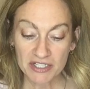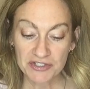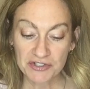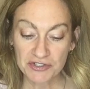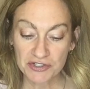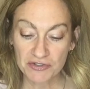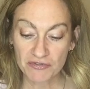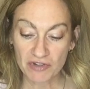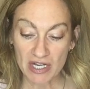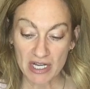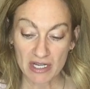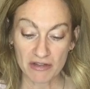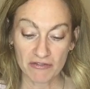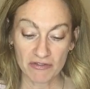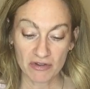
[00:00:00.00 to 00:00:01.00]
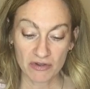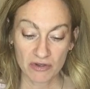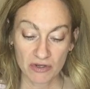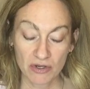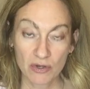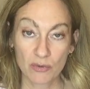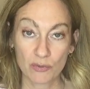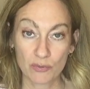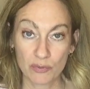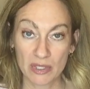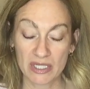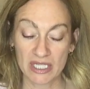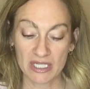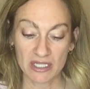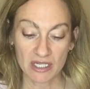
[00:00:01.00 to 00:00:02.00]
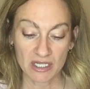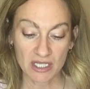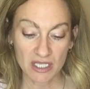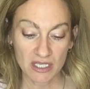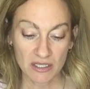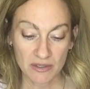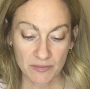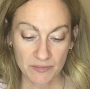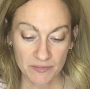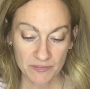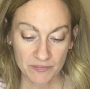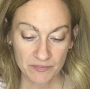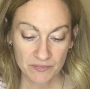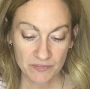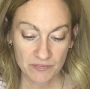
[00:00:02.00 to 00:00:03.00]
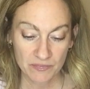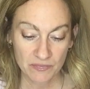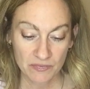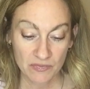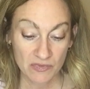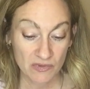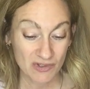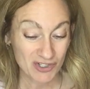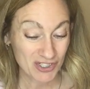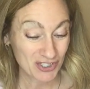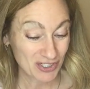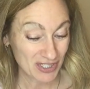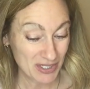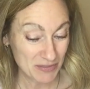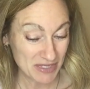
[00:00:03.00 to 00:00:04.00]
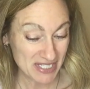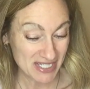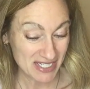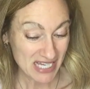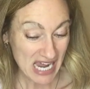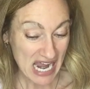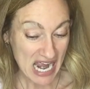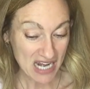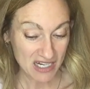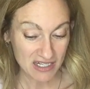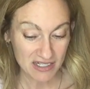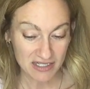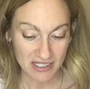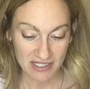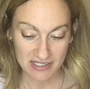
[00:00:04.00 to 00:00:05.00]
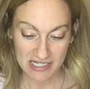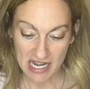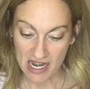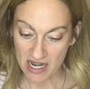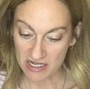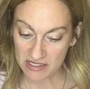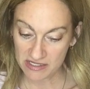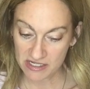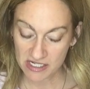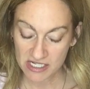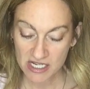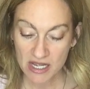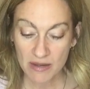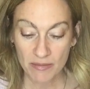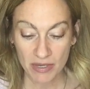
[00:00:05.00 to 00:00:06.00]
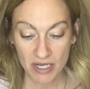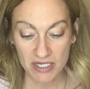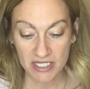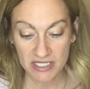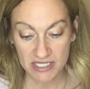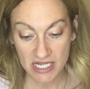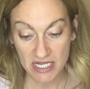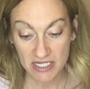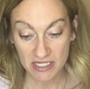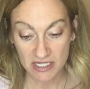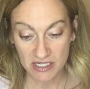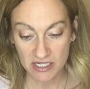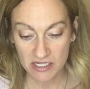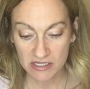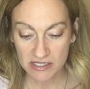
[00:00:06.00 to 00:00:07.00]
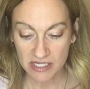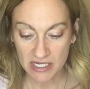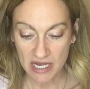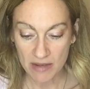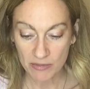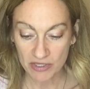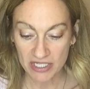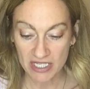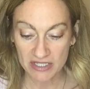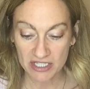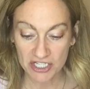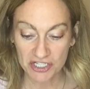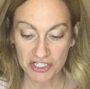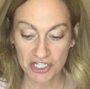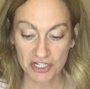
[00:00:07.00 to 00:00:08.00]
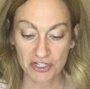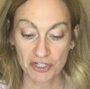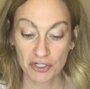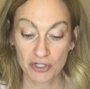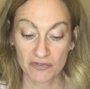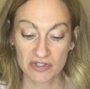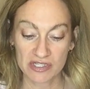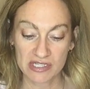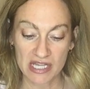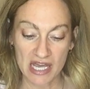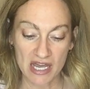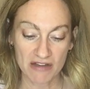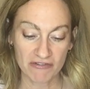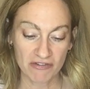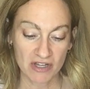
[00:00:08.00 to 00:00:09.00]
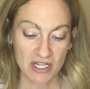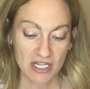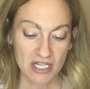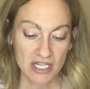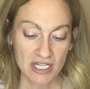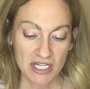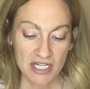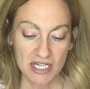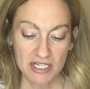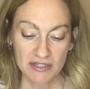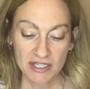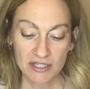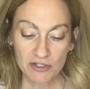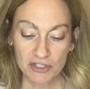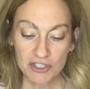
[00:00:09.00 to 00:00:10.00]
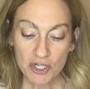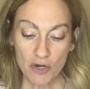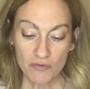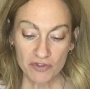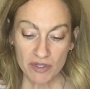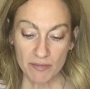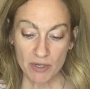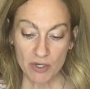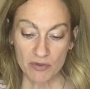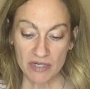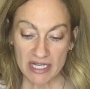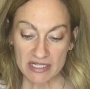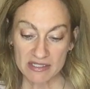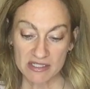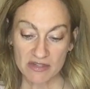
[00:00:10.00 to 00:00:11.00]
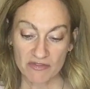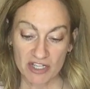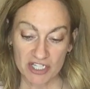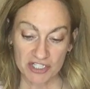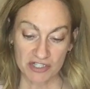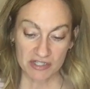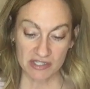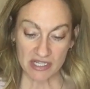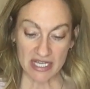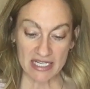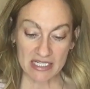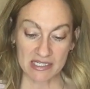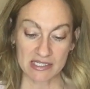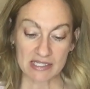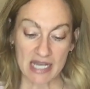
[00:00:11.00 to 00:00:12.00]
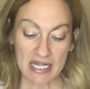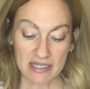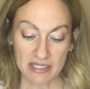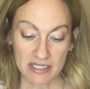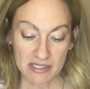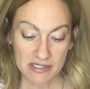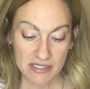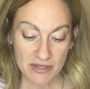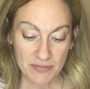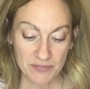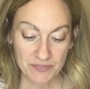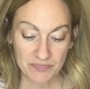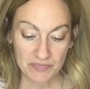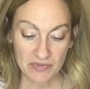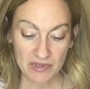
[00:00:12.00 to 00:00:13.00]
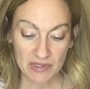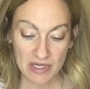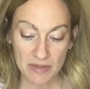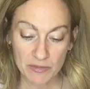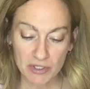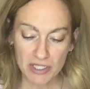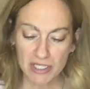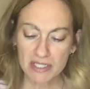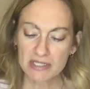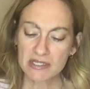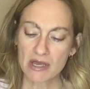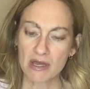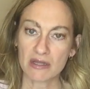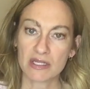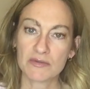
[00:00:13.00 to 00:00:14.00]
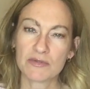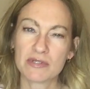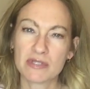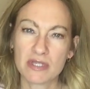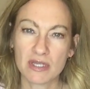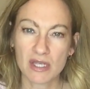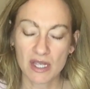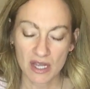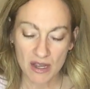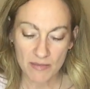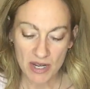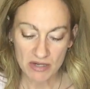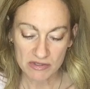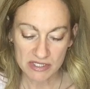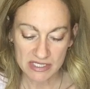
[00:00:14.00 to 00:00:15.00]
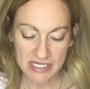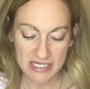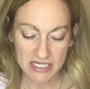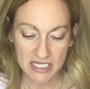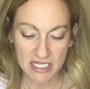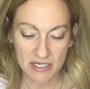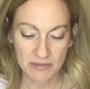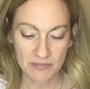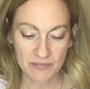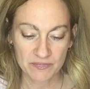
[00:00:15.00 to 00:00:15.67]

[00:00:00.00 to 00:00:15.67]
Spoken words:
to survive. Really lucky. "Are your limbs intact?" Nick asked. "Pun intended," said Emily, and they shared a nervous laugh. They looked over the bone excavation site in silence. Emily could tell he was thinking about Sandy.